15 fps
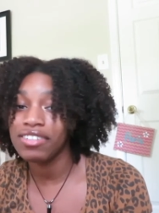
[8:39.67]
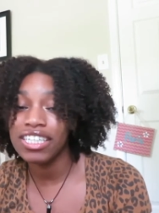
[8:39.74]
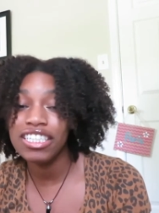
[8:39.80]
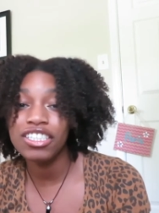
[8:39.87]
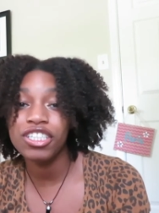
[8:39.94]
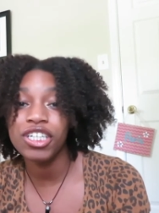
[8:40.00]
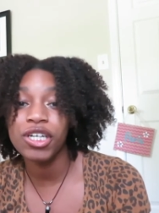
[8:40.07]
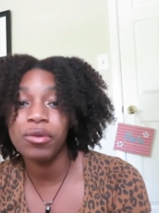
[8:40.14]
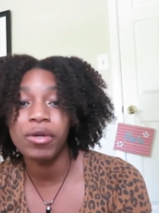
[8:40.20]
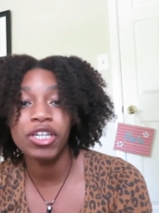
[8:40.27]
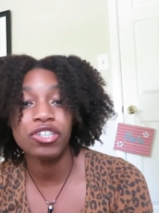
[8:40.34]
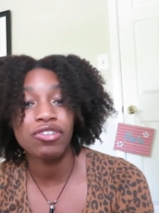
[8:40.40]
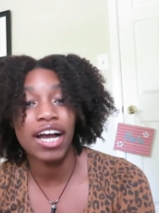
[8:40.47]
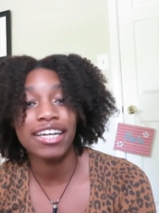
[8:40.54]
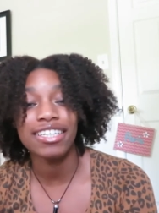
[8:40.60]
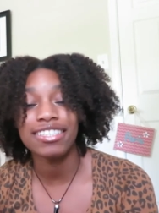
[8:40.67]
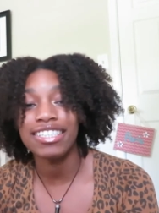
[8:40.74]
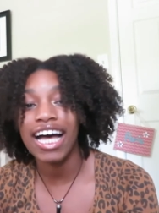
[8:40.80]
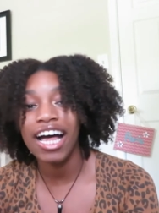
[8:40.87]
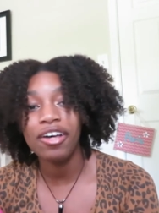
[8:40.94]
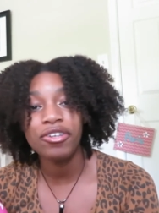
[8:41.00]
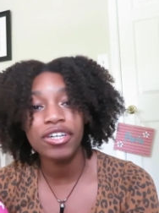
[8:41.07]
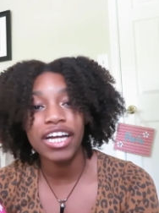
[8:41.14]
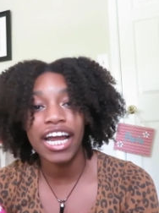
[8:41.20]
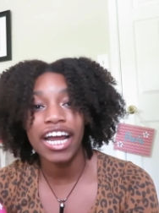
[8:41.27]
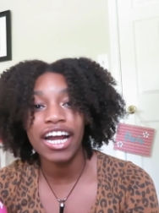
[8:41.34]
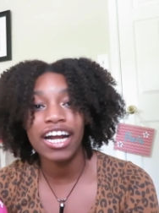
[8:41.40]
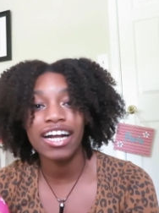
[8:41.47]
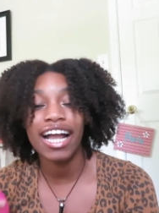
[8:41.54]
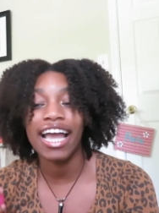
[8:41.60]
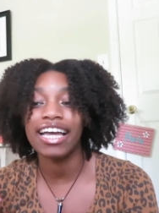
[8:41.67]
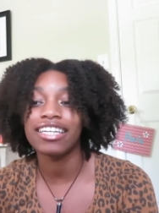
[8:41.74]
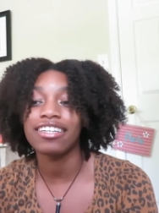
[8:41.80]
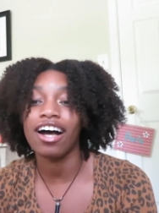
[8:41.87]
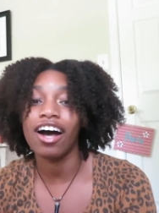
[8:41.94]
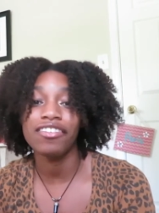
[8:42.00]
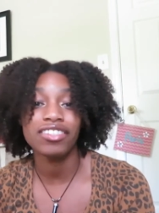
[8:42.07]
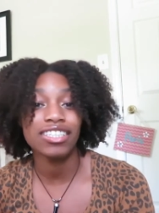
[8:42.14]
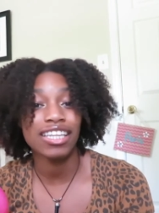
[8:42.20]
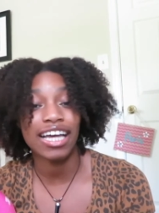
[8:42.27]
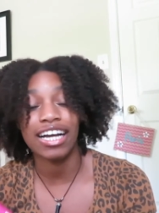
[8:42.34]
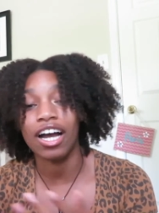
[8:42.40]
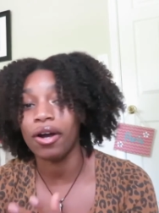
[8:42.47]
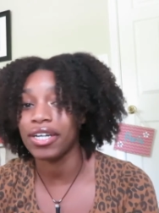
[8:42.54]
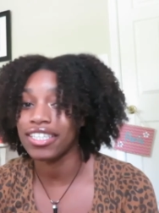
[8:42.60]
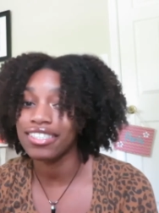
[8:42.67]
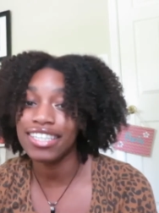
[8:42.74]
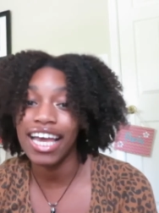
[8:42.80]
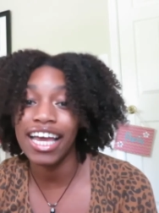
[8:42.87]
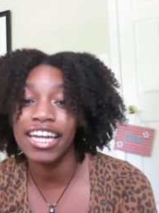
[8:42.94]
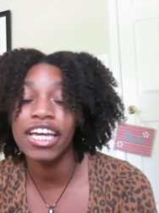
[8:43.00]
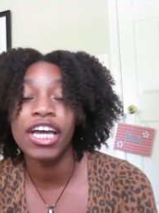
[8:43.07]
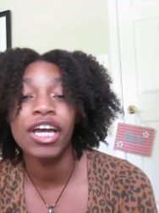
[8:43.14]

easier when you're trying to style your hair, and obviously, like I already said,